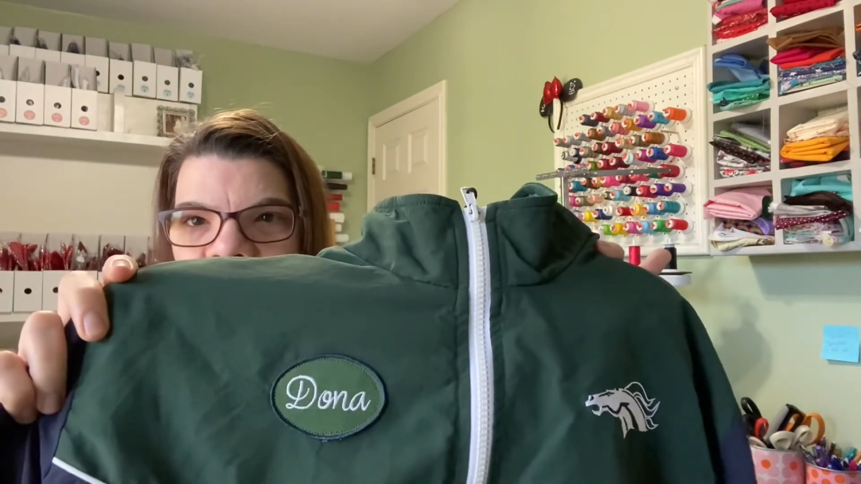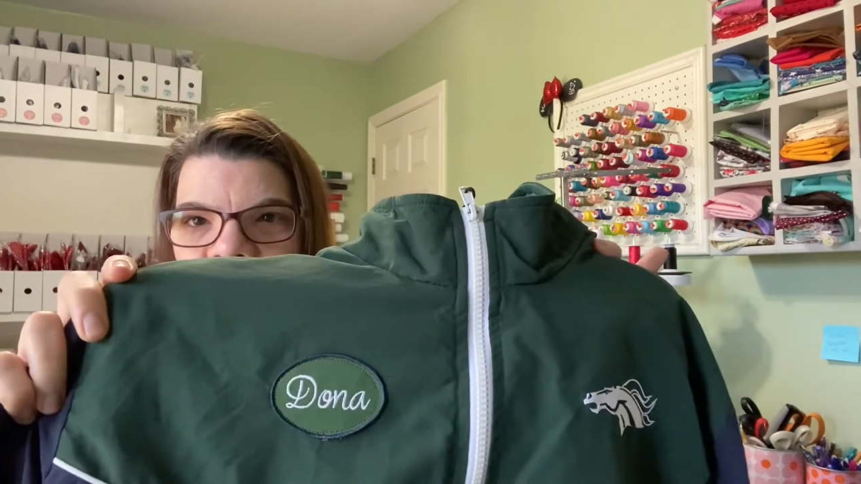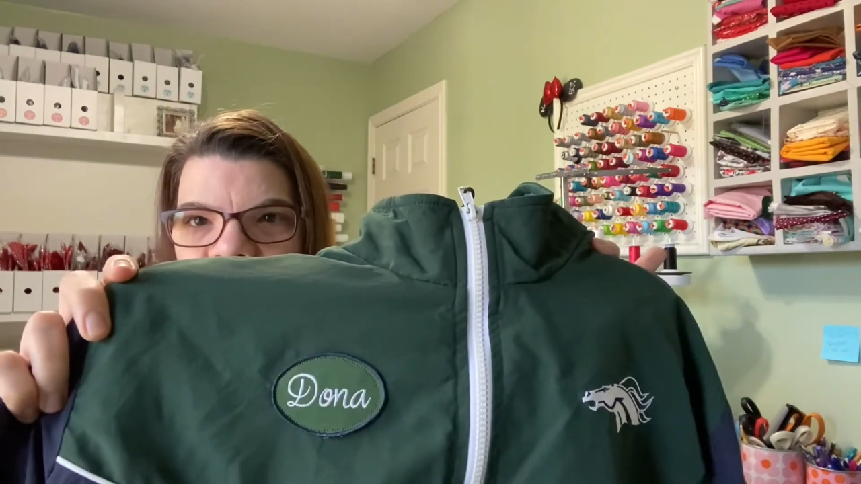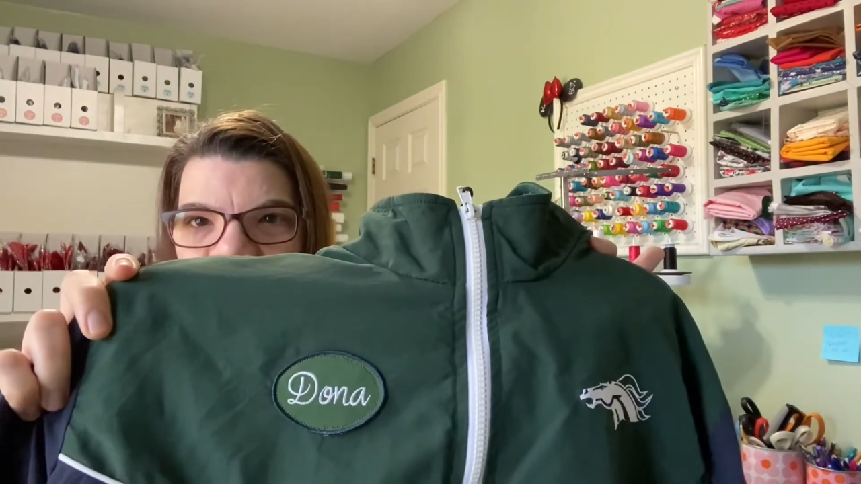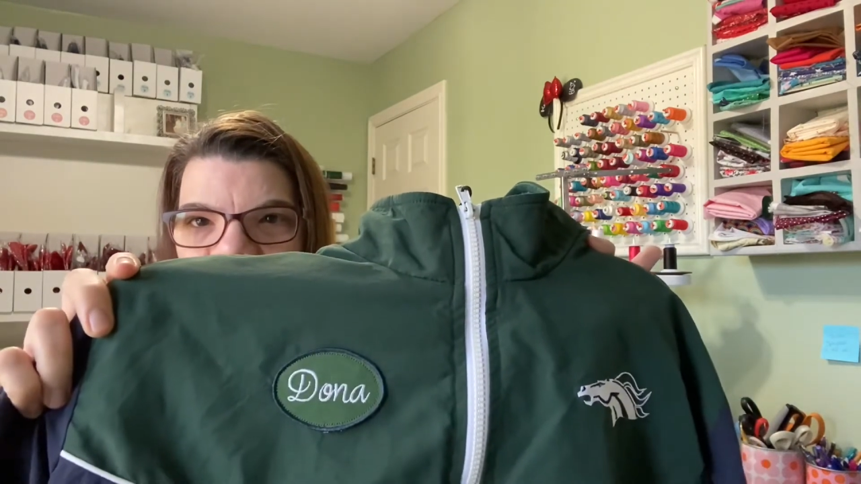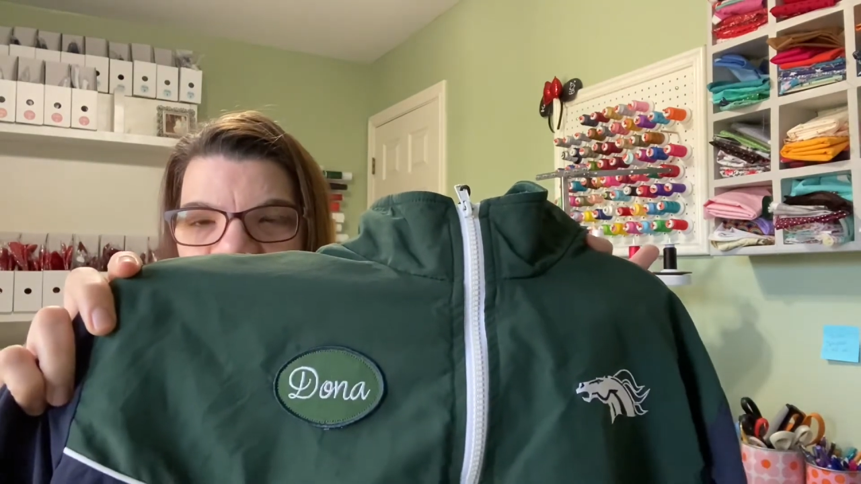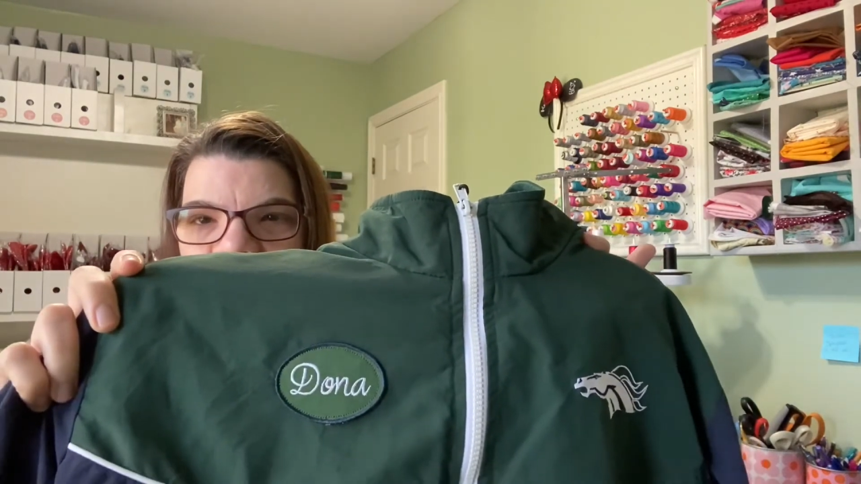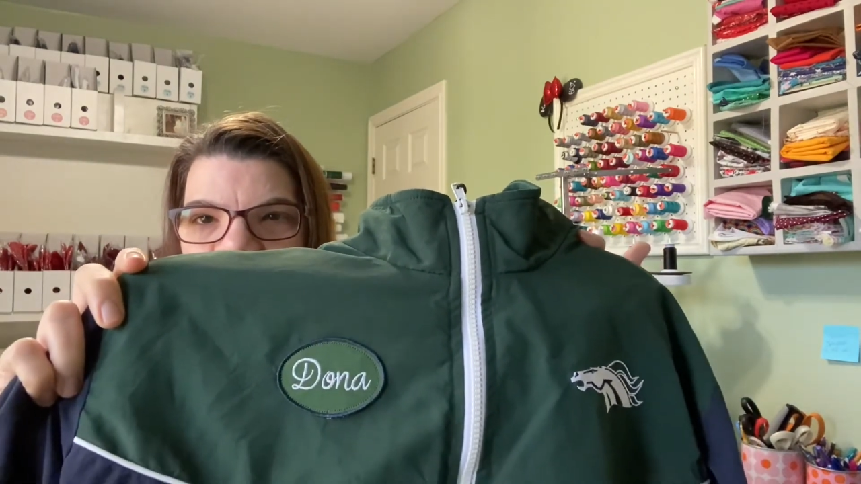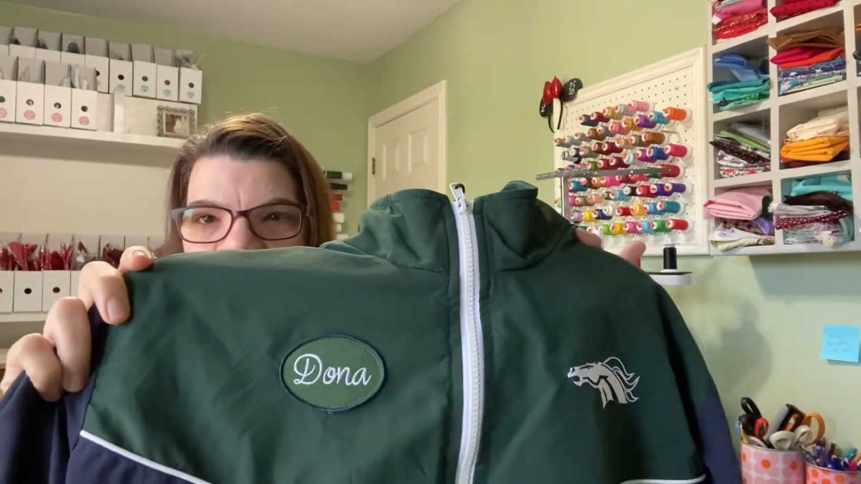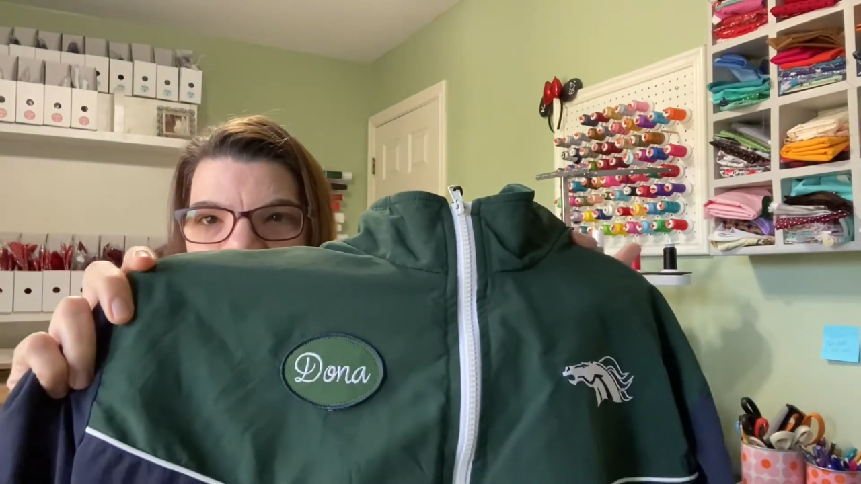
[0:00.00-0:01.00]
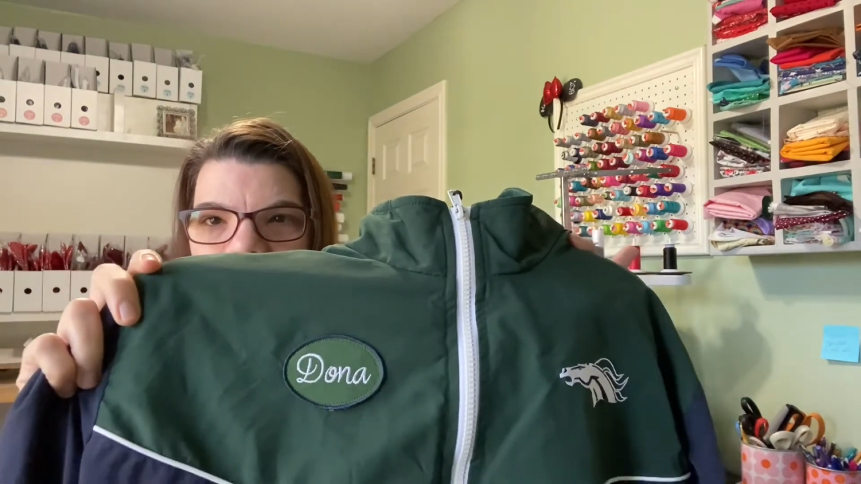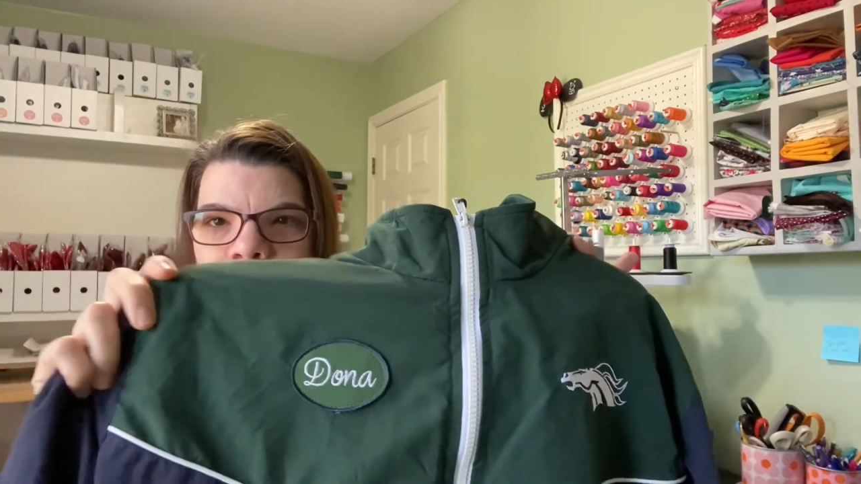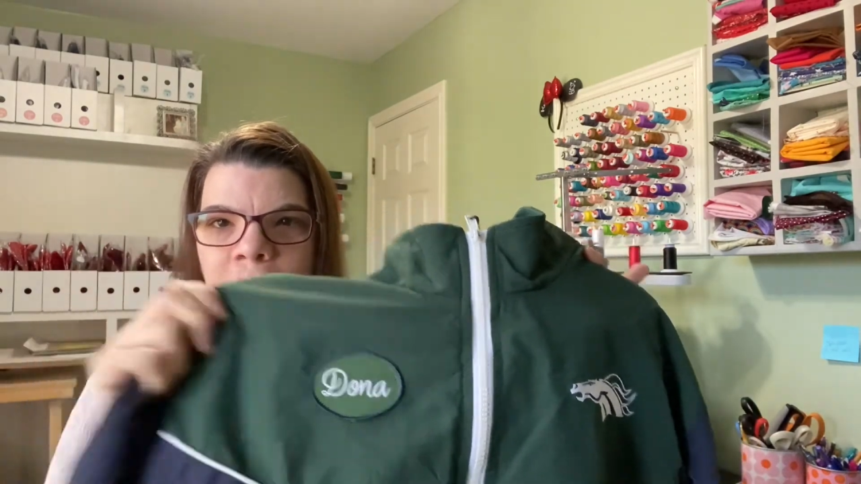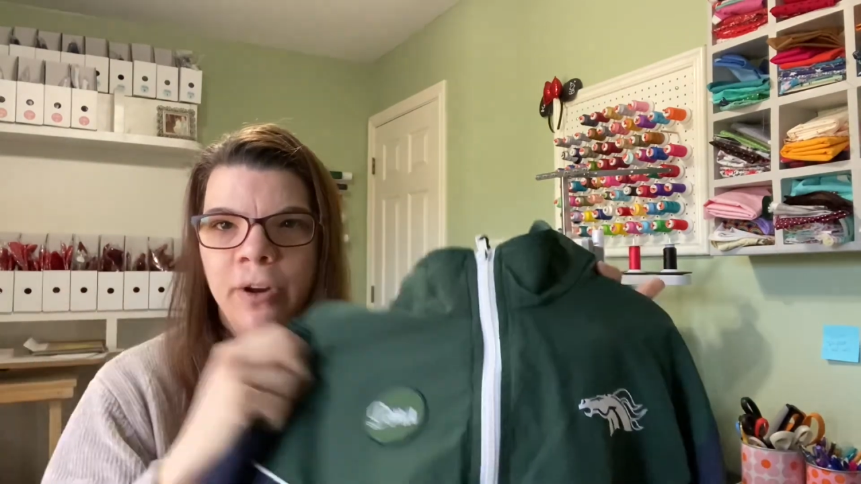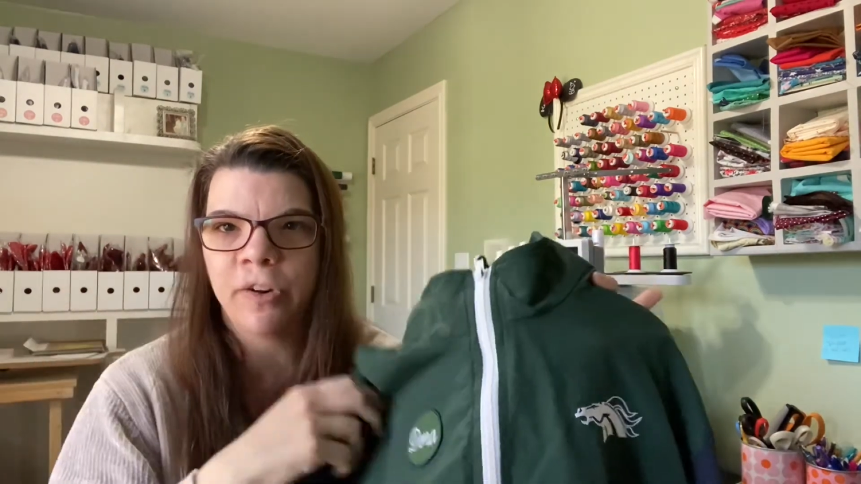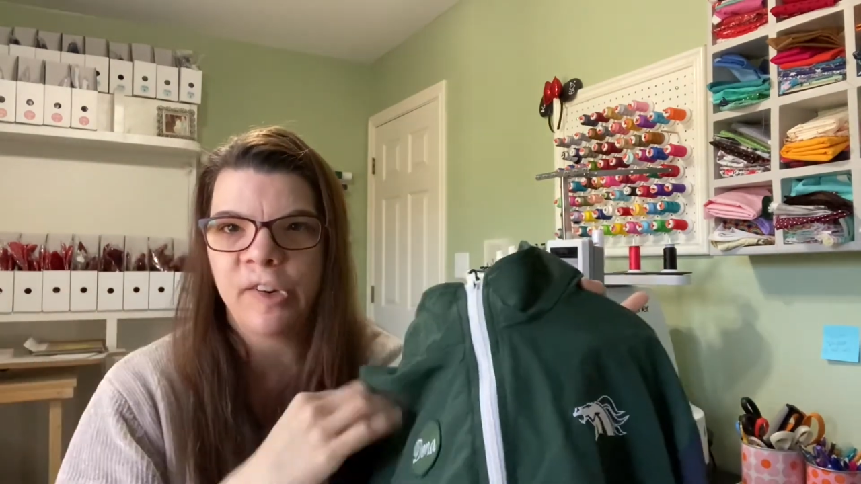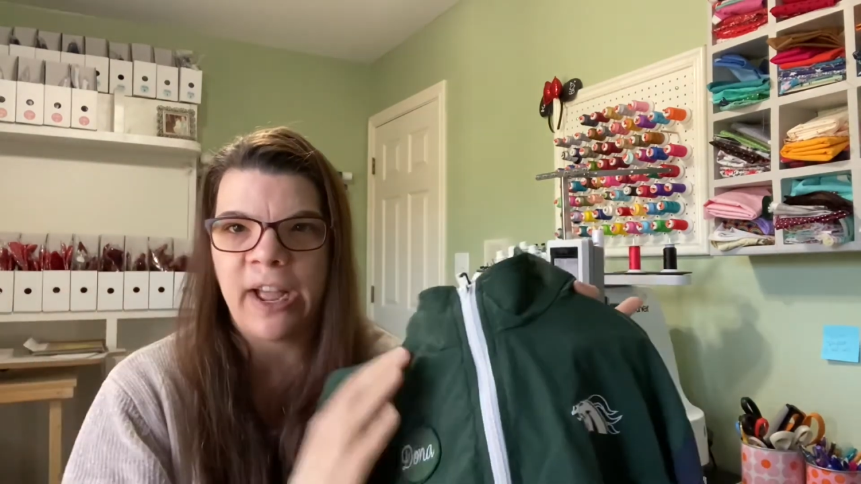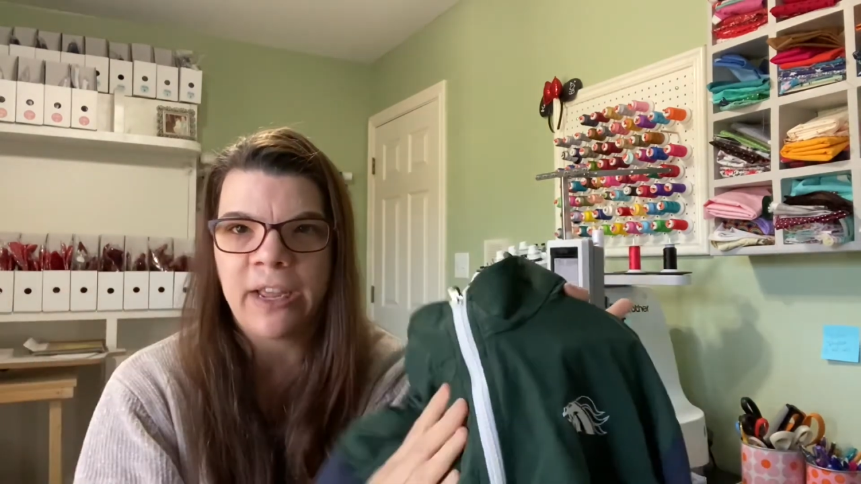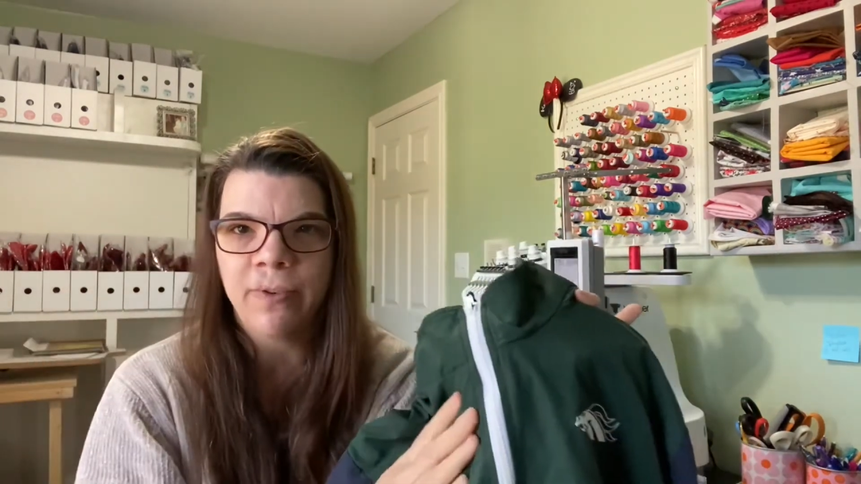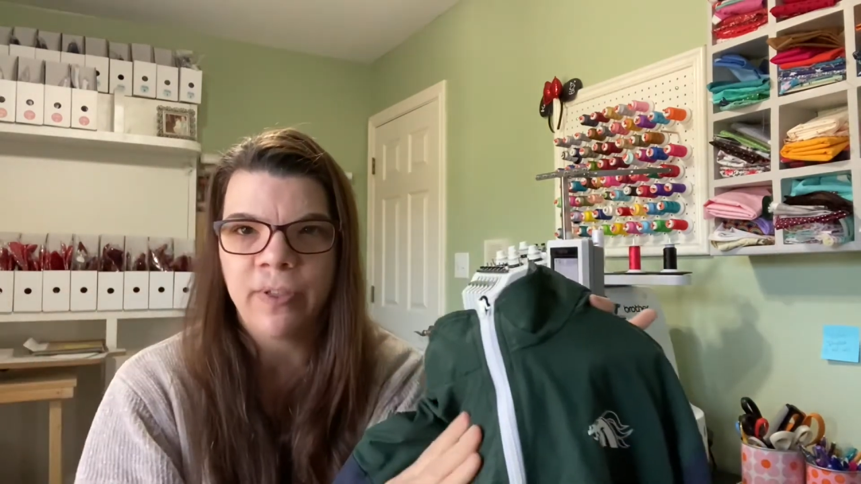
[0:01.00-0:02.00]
so she gets her name on her jacket